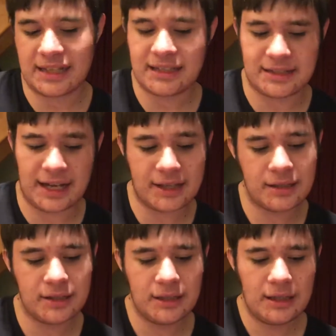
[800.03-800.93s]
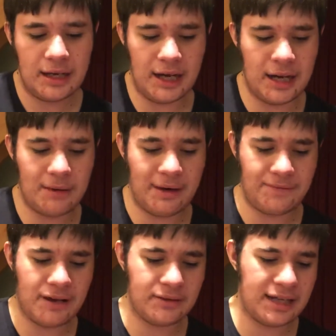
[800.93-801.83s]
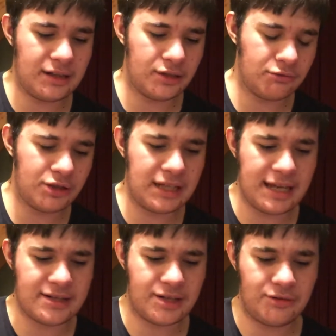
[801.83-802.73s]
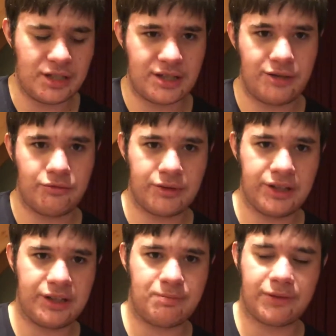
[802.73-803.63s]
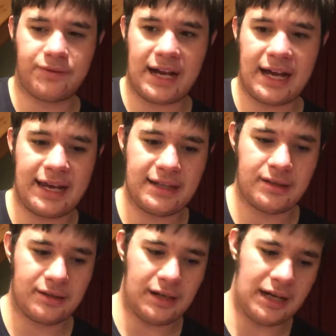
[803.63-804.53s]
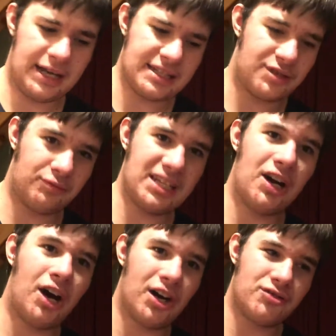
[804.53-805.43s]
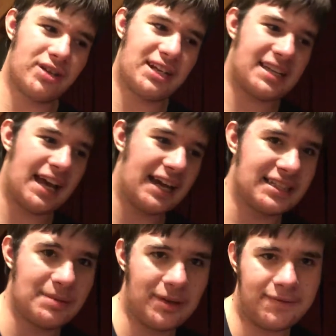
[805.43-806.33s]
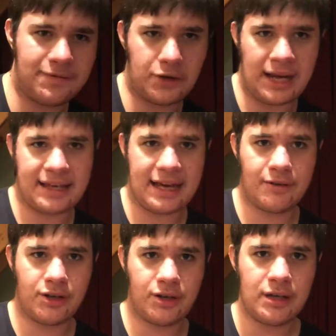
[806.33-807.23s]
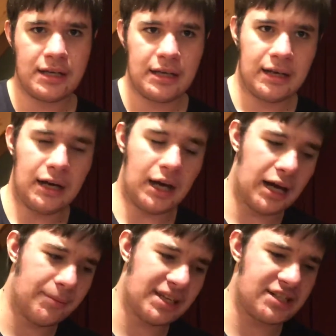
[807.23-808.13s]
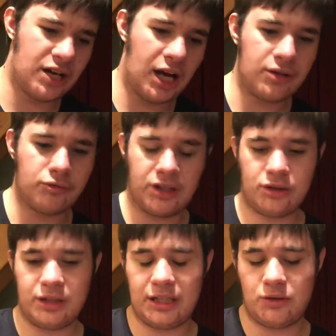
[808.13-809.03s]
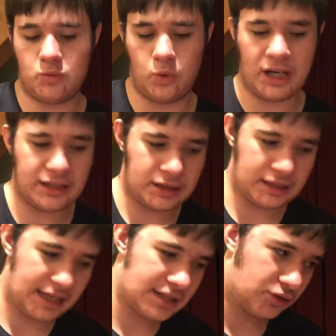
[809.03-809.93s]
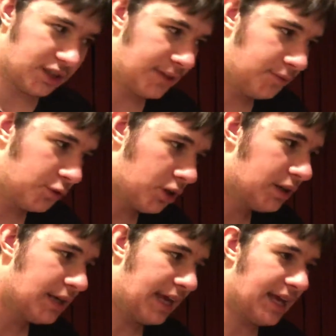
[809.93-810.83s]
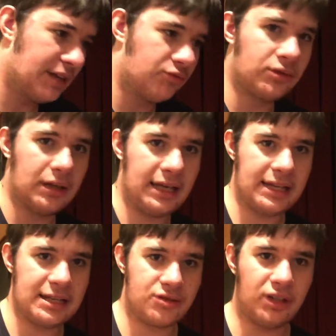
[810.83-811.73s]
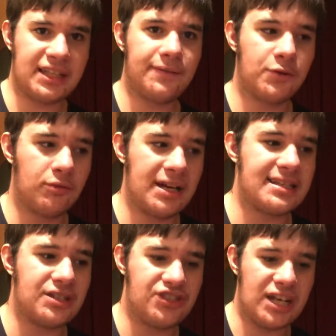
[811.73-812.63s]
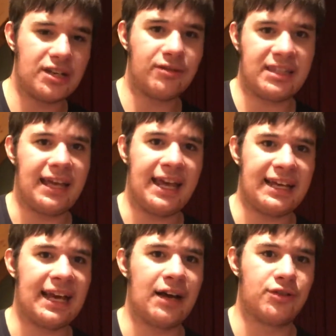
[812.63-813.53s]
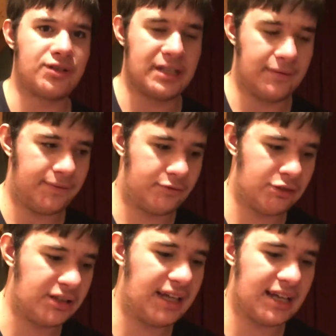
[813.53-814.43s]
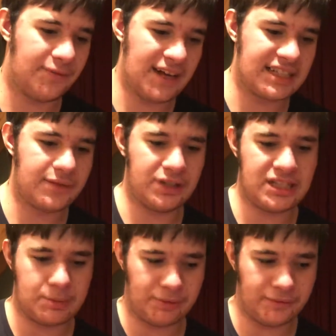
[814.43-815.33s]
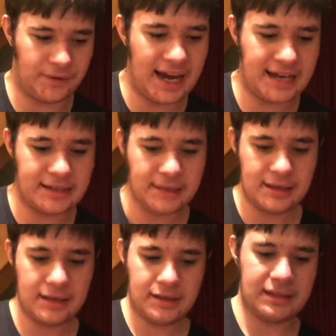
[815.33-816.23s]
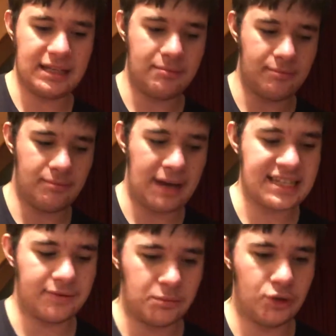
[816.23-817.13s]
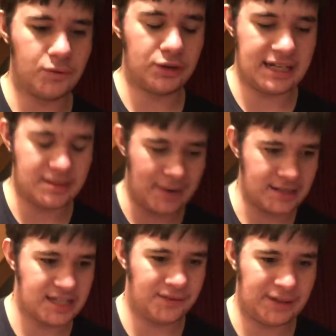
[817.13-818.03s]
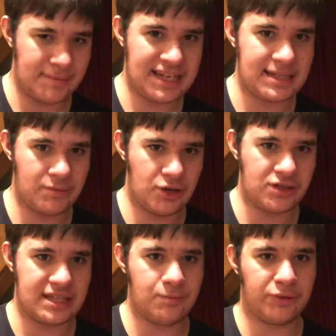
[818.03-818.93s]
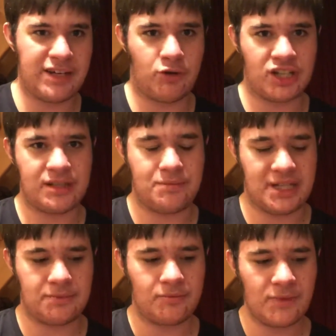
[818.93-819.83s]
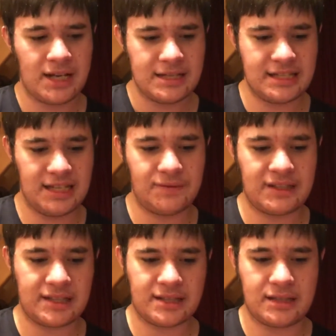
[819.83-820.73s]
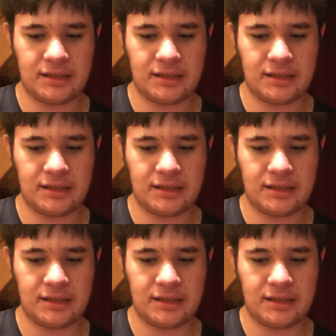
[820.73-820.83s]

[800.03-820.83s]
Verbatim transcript: of the deck. Um, I found that Otherworld, the A Zone doesn't really provide uh, its 300 attack debuff for a counter. Um, it's not really what the deck is looking for. It, it is looking for ways to generate the A counters quickly and effectively to provide the massive removal that is stuff like Mass Hypnosis and Brainwashing Beam, Stuff that doesn't